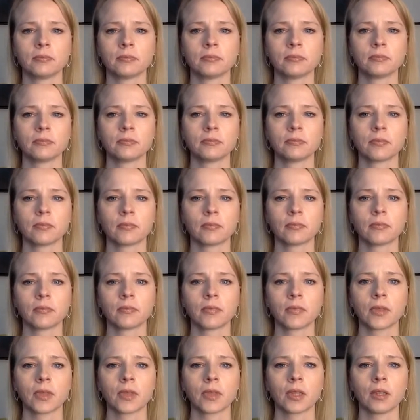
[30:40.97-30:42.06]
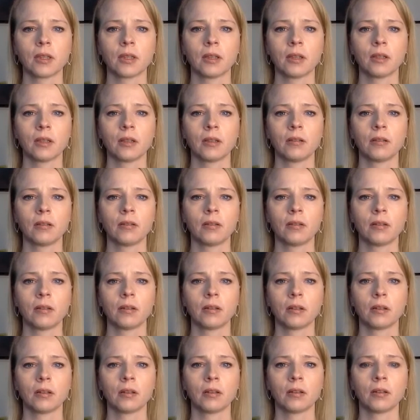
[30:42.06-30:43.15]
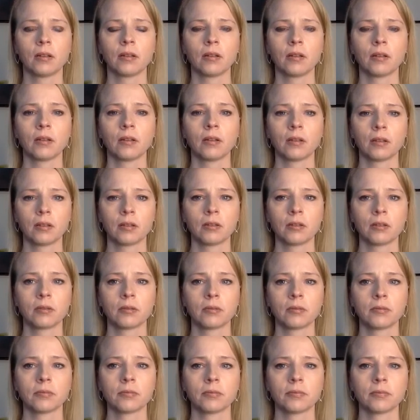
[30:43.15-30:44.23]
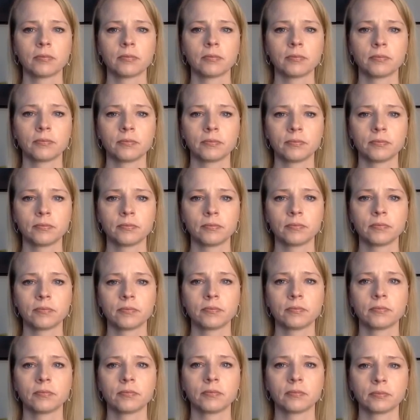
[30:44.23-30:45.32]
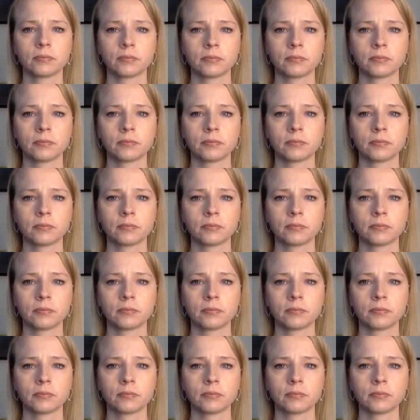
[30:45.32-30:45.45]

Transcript: This person isn't speaking.